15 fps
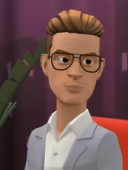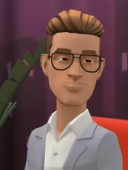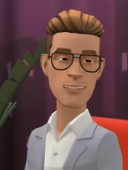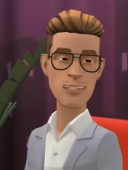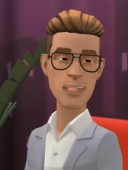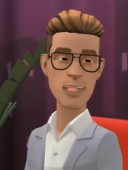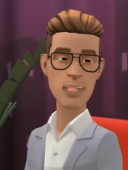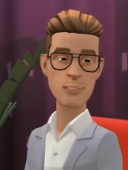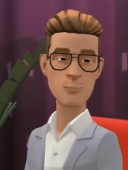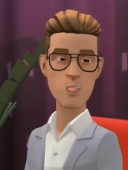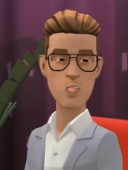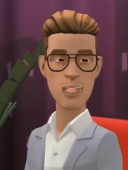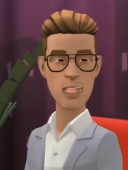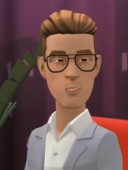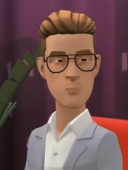A vision
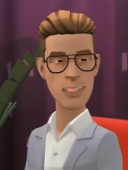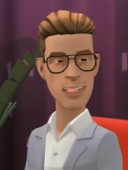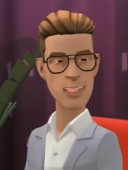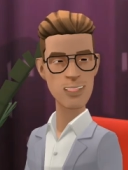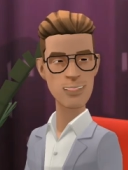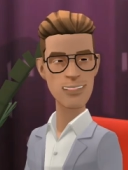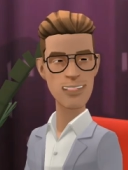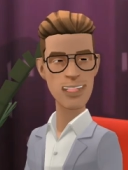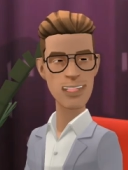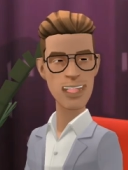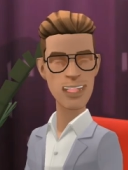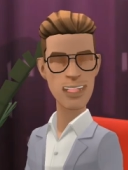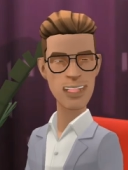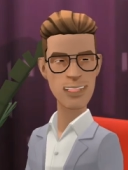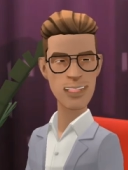board are pictures of
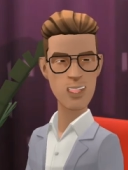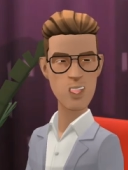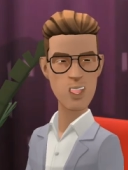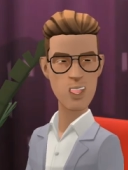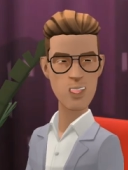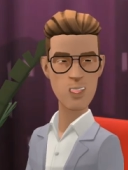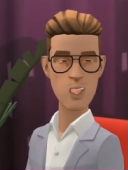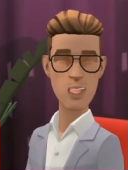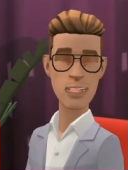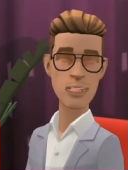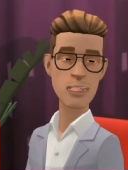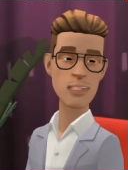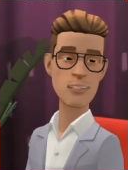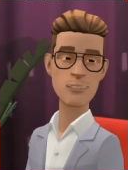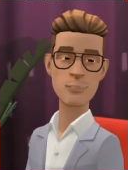anything that you want to
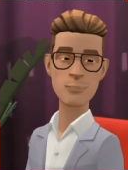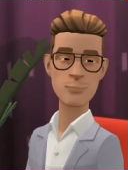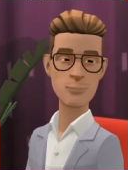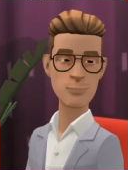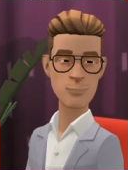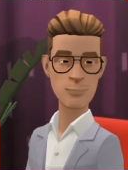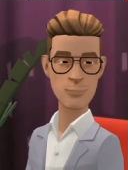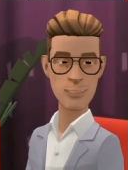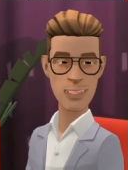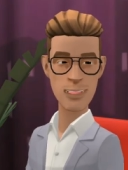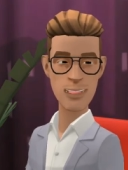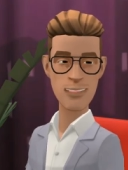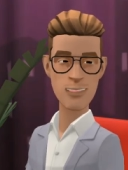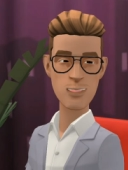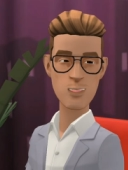have.
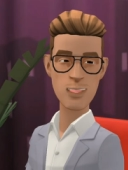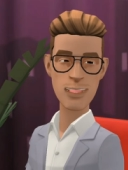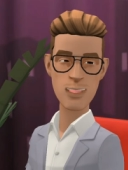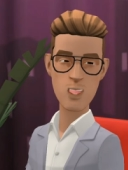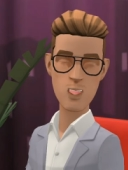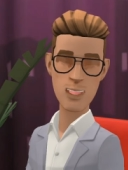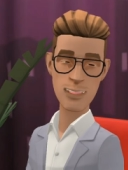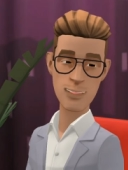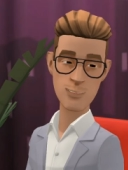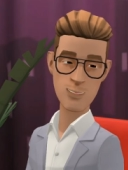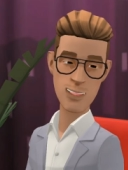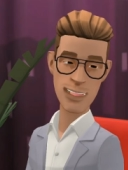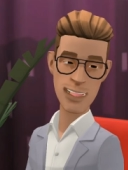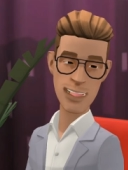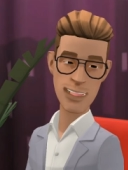Just focus on
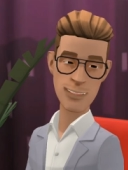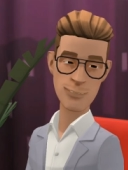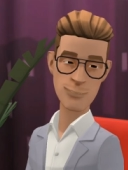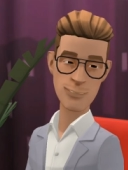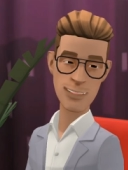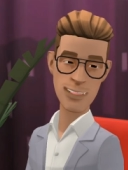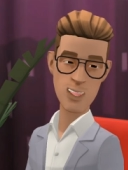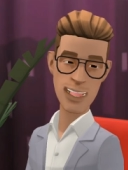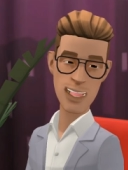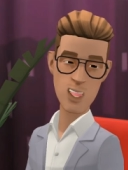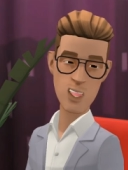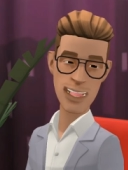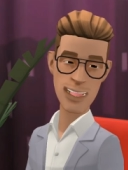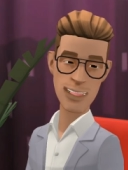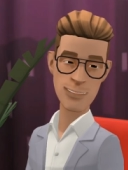those things, and
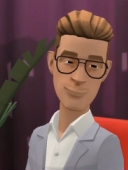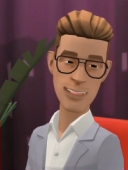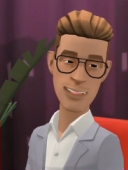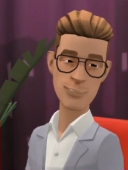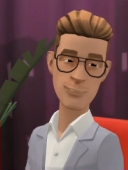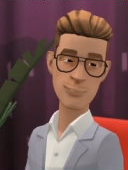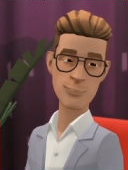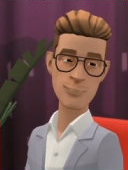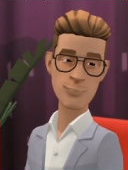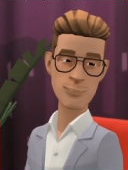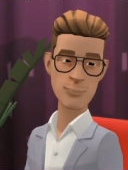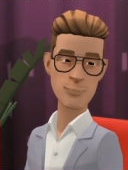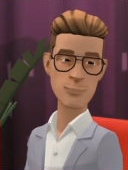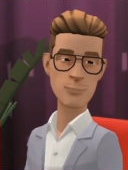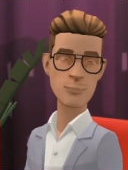watch it happen.
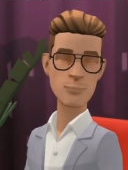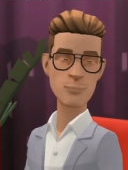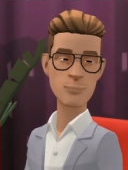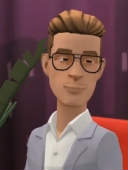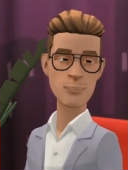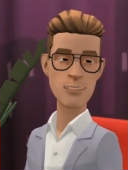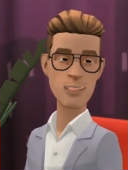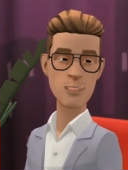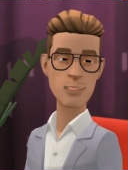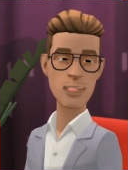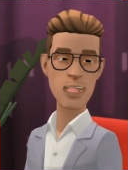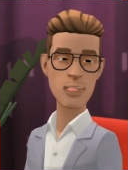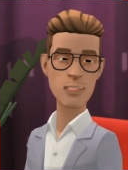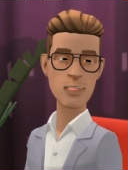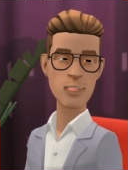Ever
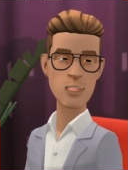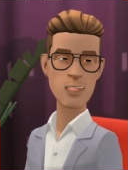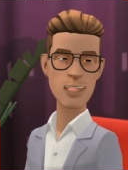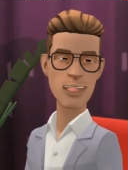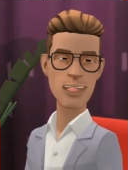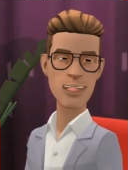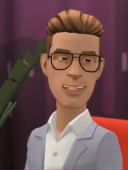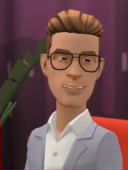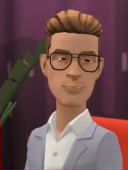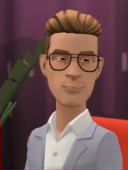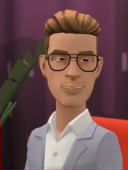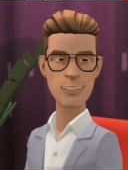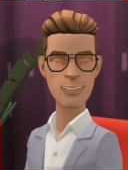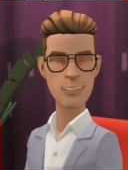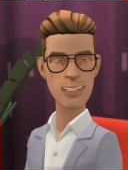since I learned this,
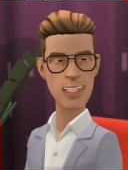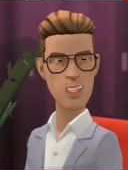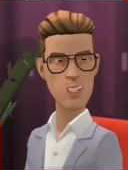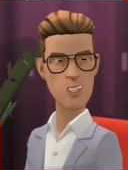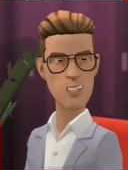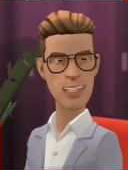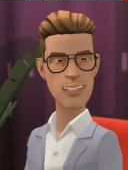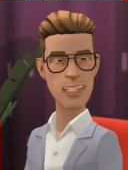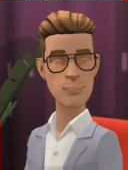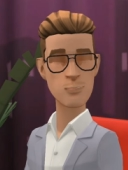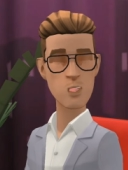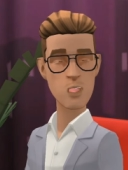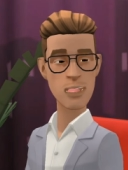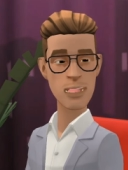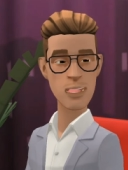I start off every
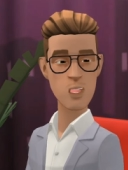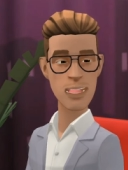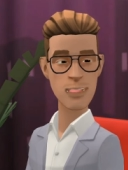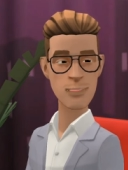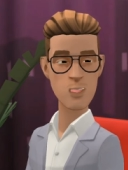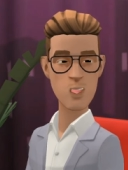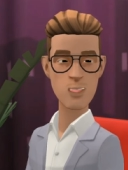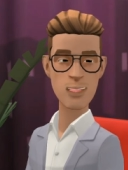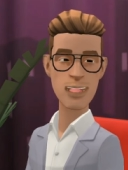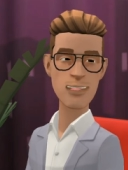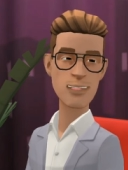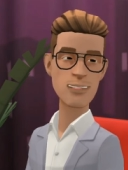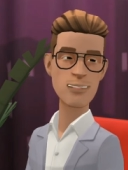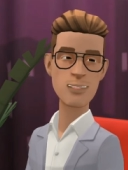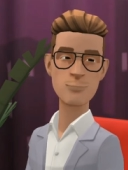morning with
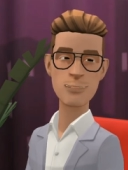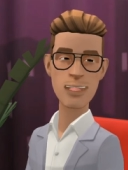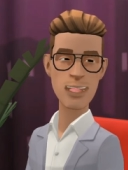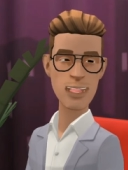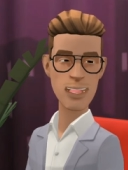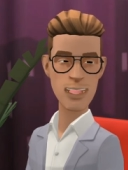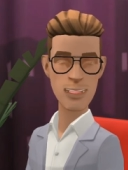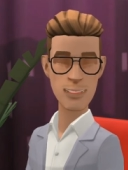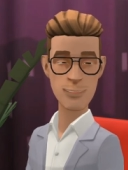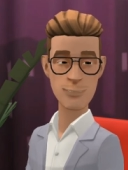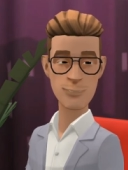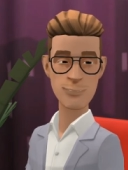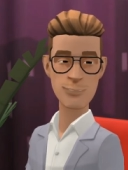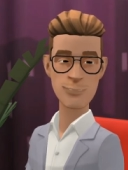positive affirmations.